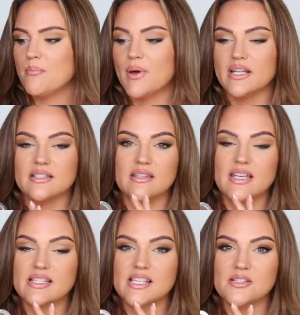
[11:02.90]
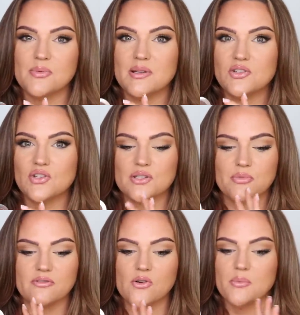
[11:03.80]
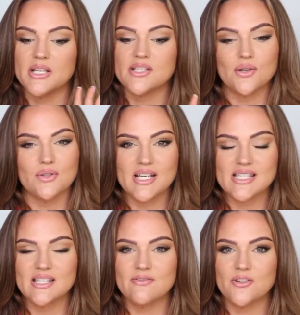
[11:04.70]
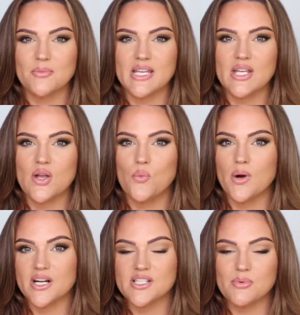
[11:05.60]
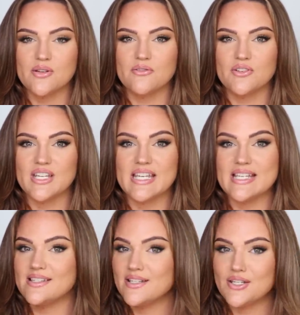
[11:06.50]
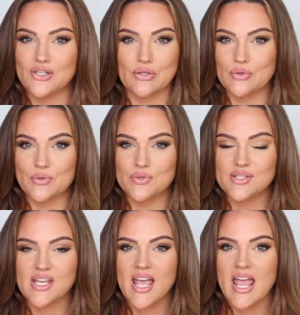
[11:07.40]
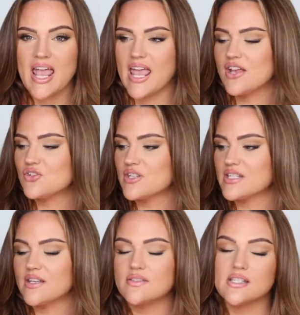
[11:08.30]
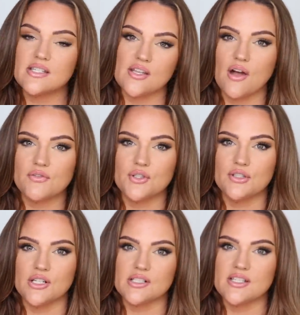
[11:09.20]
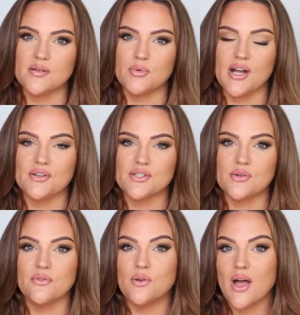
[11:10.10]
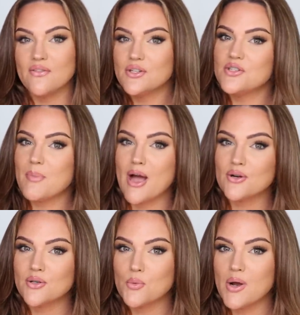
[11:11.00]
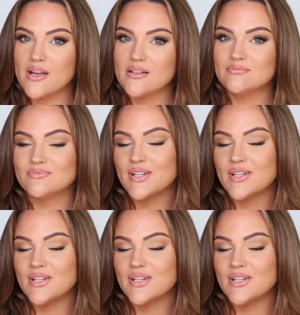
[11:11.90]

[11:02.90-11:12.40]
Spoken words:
But this has been just performing so nicely for me, wears beautifully, easy to use, and just gives a softer look to the brows. So if you haven't used powder in a while,